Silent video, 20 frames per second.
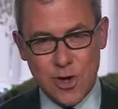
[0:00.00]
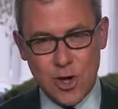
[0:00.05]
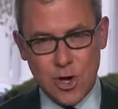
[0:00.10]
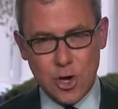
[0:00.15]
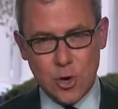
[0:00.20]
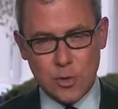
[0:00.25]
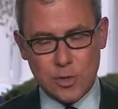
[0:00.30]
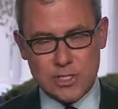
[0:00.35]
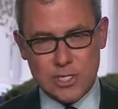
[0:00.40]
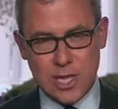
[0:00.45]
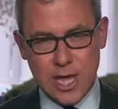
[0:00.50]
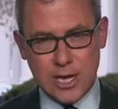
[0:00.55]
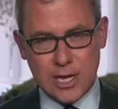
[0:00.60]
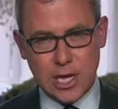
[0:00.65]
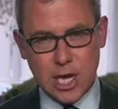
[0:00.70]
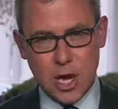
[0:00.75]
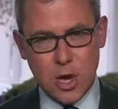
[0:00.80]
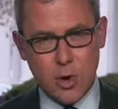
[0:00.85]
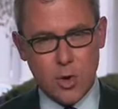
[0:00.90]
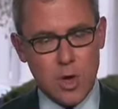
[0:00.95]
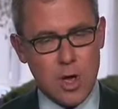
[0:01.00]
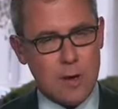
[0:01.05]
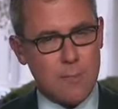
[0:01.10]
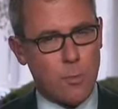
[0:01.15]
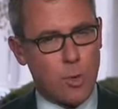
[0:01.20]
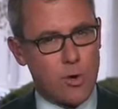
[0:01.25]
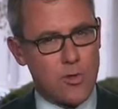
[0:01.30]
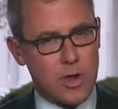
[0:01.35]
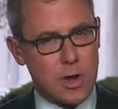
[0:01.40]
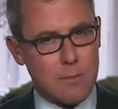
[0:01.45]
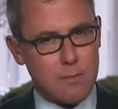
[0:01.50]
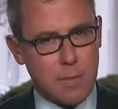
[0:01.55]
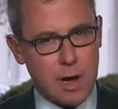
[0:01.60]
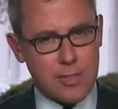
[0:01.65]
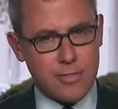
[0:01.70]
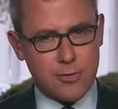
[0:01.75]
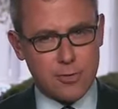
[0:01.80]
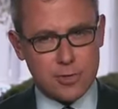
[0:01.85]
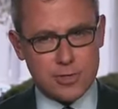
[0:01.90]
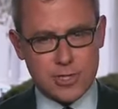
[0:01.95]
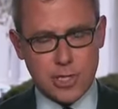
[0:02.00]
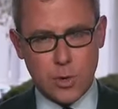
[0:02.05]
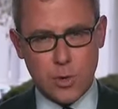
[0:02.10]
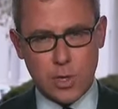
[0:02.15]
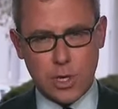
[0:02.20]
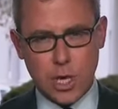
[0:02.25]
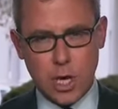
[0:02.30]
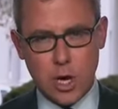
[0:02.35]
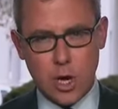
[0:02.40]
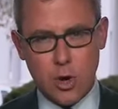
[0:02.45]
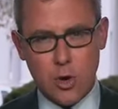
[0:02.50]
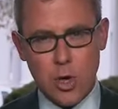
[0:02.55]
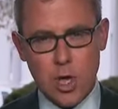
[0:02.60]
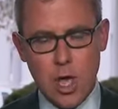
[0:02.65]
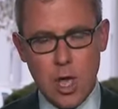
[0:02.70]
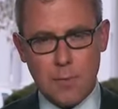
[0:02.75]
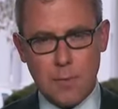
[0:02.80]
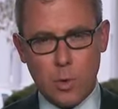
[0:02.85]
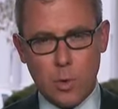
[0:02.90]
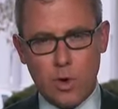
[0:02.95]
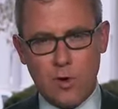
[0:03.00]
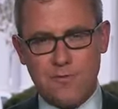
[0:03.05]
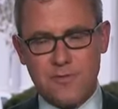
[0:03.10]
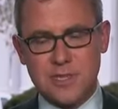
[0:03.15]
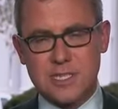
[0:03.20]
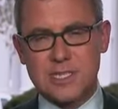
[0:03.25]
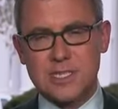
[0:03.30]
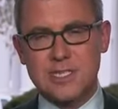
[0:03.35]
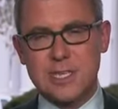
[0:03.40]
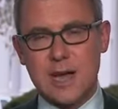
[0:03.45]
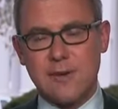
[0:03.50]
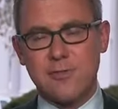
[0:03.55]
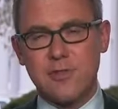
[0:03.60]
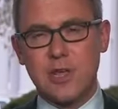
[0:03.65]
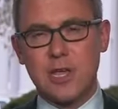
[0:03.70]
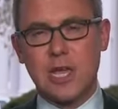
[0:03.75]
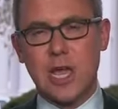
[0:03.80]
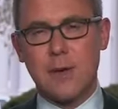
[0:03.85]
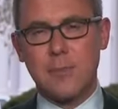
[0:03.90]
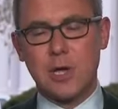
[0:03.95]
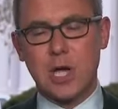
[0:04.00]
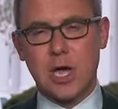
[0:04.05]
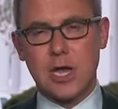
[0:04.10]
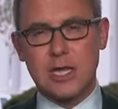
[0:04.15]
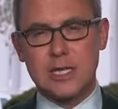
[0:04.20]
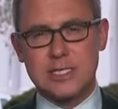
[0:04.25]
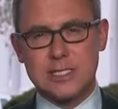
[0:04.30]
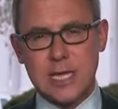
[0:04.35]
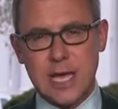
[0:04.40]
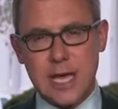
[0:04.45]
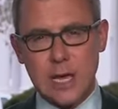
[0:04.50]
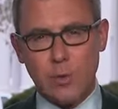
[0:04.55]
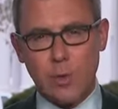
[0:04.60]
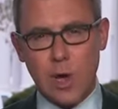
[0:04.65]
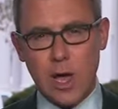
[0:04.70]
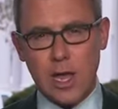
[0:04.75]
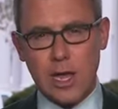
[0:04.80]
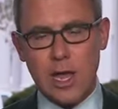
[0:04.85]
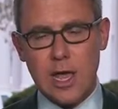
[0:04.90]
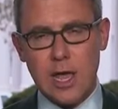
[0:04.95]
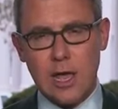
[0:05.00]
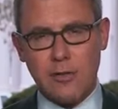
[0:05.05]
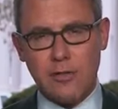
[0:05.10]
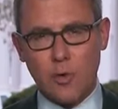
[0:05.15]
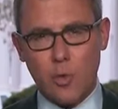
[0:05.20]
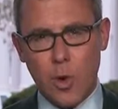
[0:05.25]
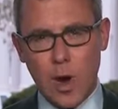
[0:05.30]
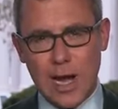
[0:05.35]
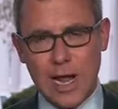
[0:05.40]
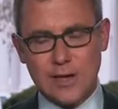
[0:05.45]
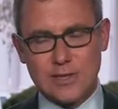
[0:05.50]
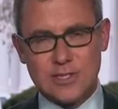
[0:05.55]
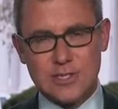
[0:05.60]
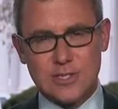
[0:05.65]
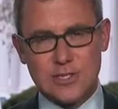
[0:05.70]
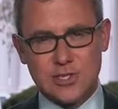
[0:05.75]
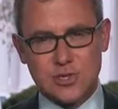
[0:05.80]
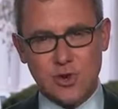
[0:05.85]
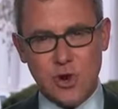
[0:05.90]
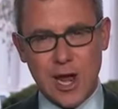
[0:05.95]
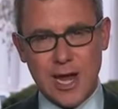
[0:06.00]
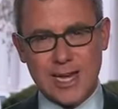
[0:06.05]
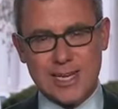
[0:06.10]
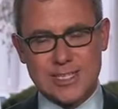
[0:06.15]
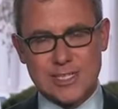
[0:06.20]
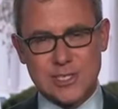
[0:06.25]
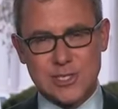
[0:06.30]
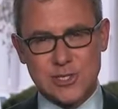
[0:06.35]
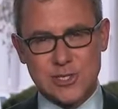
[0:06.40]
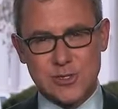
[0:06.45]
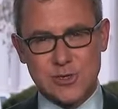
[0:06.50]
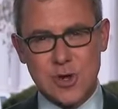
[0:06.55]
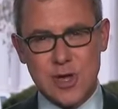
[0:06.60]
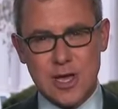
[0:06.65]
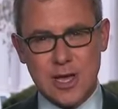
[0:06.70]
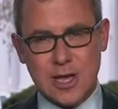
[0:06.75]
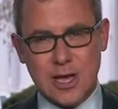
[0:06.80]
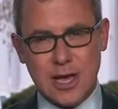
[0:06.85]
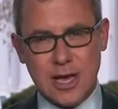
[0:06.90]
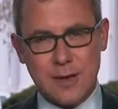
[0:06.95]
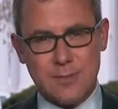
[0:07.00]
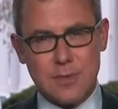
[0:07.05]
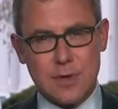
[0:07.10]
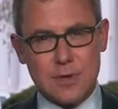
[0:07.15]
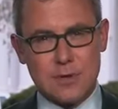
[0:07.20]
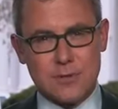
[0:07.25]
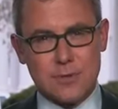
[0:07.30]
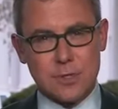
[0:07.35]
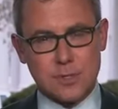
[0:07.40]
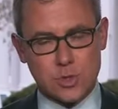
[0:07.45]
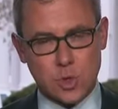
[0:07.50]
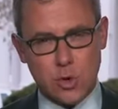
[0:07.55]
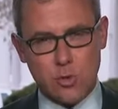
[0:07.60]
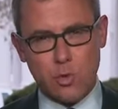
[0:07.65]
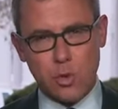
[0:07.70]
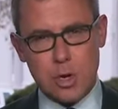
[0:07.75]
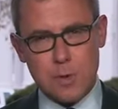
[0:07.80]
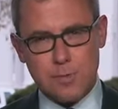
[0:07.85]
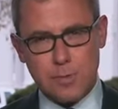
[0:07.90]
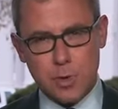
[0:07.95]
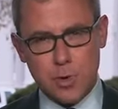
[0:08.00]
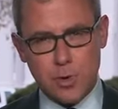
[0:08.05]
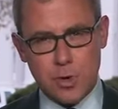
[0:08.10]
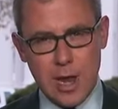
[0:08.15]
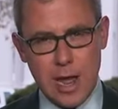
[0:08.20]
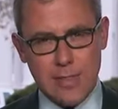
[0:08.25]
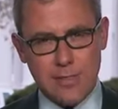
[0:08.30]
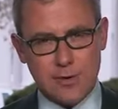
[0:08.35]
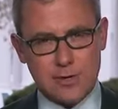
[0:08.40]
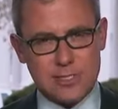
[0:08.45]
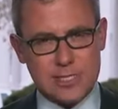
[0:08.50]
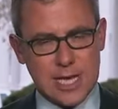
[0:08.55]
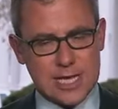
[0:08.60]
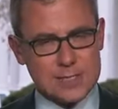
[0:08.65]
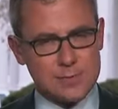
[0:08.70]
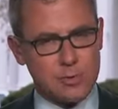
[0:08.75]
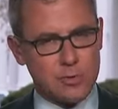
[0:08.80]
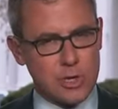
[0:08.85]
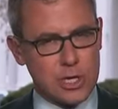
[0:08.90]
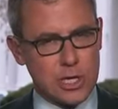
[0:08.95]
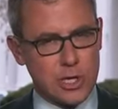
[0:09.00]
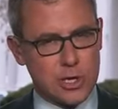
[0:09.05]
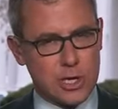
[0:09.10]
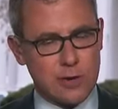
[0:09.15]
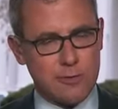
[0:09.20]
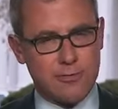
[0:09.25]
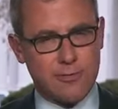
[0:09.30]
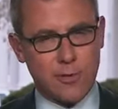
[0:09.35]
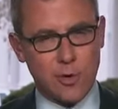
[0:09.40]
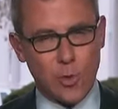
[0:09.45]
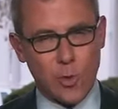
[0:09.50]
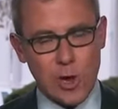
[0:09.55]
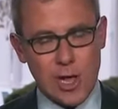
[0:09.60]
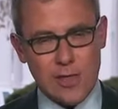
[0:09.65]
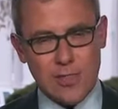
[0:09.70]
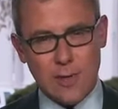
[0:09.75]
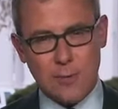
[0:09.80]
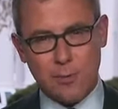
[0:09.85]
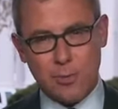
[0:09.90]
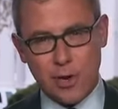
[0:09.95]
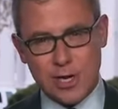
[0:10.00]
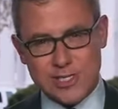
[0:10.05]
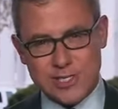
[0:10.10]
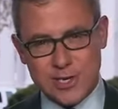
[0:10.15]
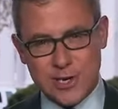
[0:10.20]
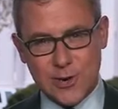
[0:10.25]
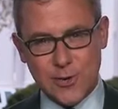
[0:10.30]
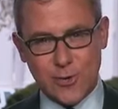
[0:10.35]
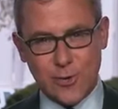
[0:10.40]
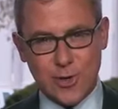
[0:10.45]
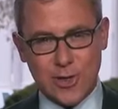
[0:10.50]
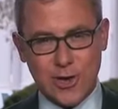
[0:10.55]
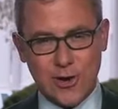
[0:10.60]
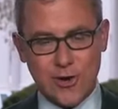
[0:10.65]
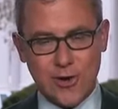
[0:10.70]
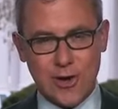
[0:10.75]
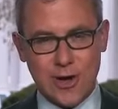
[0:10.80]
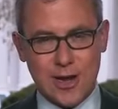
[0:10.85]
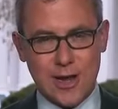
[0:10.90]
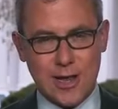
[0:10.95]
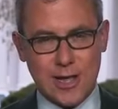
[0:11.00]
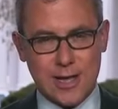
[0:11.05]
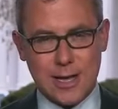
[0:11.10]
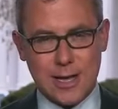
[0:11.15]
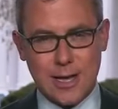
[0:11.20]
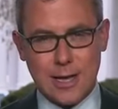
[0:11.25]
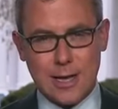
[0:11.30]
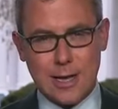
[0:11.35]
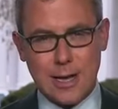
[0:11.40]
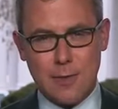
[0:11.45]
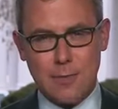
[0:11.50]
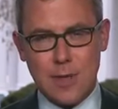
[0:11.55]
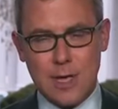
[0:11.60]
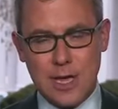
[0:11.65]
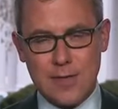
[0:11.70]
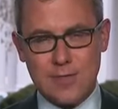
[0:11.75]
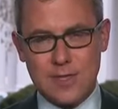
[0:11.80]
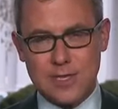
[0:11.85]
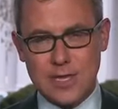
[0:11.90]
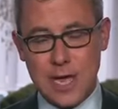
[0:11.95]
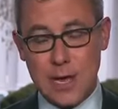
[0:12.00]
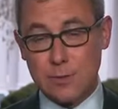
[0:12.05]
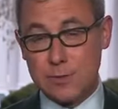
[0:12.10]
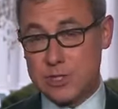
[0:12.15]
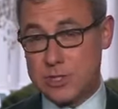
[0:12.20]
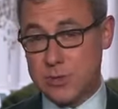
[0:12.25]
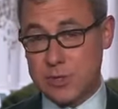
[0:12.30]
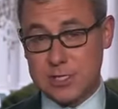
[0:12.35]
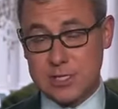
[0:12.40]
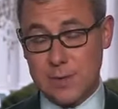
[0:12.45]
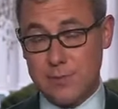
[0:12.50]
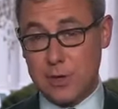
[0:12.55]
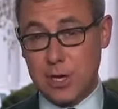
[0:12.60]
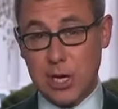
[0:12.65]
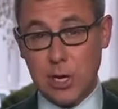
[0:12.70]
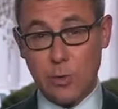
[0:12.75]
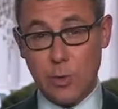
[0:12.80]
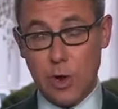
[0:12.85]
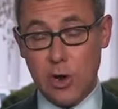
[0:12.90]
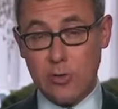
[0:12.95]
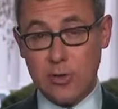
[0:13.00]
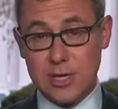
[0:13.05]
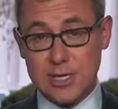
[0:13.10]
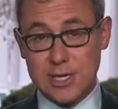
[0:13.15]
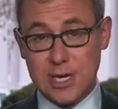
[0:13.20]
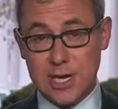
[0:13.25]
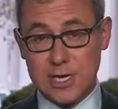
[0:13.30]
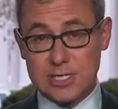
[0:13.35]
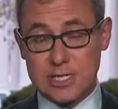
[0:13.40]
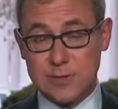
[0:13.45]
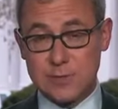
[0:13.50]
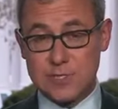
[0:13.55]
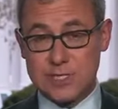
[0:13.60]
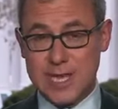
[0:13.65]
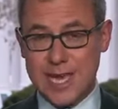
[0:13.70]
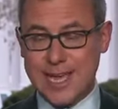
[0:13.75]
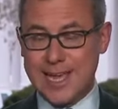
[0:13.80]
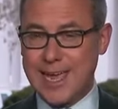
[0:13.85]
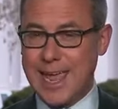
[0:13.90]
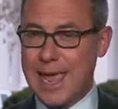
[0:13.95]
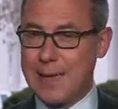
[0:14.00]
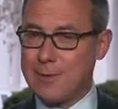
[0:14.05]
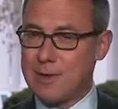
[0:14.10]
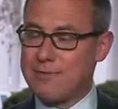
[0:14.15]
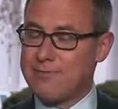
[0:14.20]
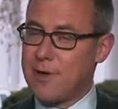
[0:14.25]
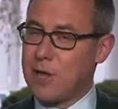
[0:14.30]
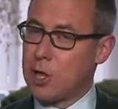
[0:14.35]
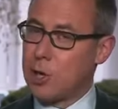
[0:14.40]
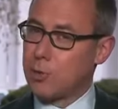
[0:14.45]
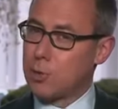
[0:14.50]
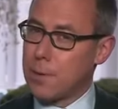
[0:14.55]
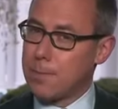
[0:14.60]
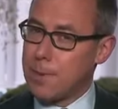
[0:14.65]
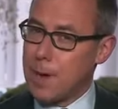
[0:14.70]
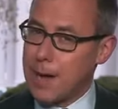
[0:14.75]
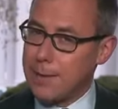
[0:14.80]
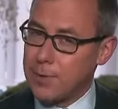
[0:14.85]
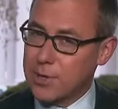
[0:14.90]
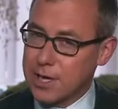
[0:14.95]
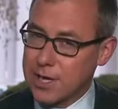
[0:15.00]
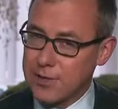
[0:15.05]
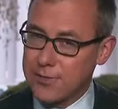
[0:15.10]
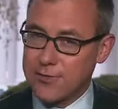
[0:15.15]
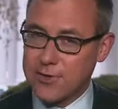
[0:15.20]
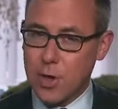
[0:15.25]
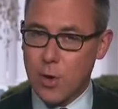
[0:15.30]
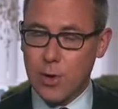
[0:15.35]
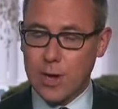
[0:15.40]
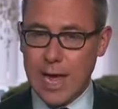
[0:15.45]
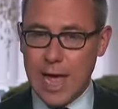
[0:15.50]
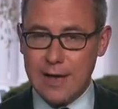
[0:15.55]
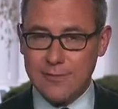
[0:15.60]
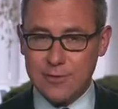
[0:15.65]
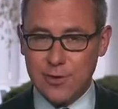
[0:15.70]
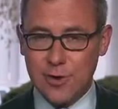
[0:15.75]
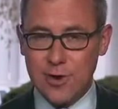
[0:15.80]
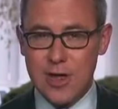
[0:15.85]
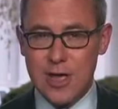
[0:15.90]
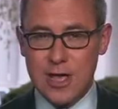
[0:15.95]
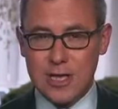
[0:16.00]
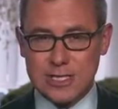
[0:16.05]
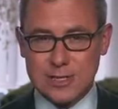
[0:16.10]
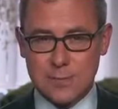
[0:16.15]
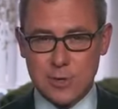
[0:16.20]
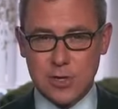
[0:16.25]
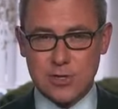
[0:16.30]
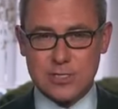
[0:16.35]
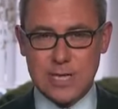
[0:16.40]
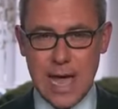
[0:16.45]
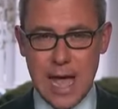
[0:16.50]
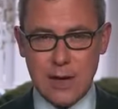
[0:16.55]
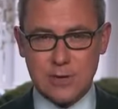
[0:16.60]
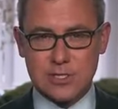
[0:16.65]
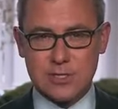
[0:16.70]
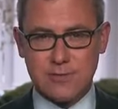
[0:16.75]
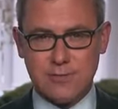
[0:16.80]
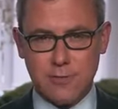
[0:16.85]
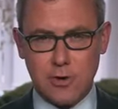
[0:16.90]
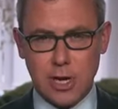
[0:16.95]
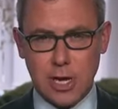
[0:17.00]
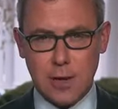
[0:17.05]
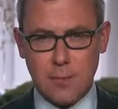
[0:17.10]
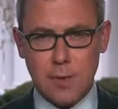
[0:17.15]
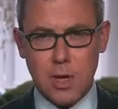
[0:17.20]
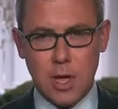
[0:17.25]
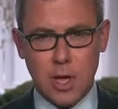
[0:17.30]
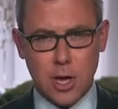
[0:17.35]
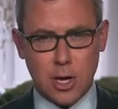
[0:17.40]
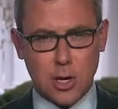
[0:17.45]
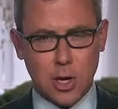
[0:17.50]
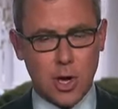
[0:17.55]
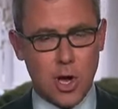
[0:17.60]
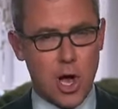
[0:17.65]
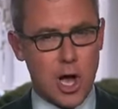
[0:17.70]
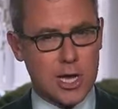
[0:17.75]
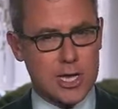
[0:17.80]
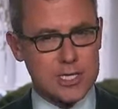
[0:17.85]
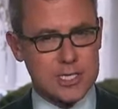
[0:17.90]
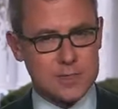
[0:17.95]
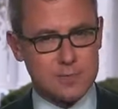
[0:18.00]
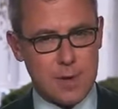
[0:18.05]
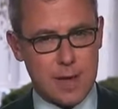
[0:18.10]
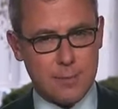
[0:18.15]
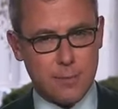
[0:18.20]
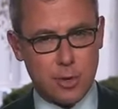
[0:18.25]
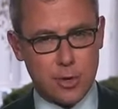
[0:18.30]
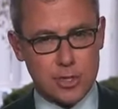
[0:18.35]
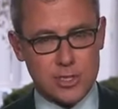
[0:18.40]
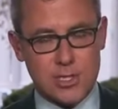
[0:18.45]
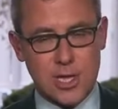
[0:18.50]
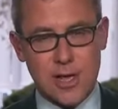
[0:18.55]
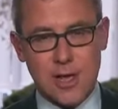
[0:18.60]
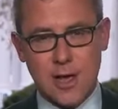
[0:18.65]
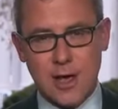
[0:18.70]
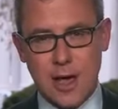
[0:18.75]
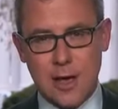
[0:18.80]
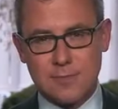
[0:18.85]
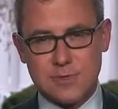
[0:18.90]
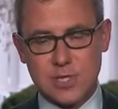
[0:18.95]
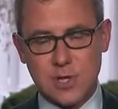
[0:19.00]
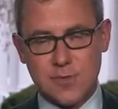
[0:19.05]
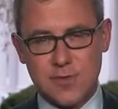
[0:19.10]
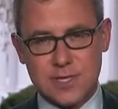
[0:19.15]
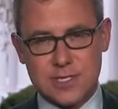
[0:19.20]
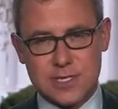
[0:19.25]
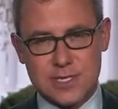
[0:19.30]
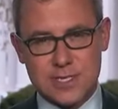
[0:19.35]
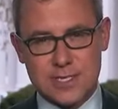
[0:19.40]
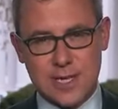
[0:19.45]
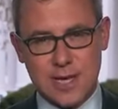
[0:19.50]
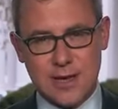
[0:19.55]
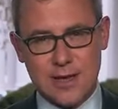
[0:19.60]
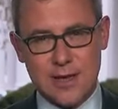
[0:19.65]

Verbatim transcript: who was let go more than a month or so ago. But, Wolf, this is definitely coming on a day when the White House is trying to. Uh, sort of reboot, and they're desperately looking for a win. The president earlier um, in the day was doing something he rarely does. He was taking aim at fellow Republicans, going after some of those House Freedom uh, Caucus members. Um, so this is uh,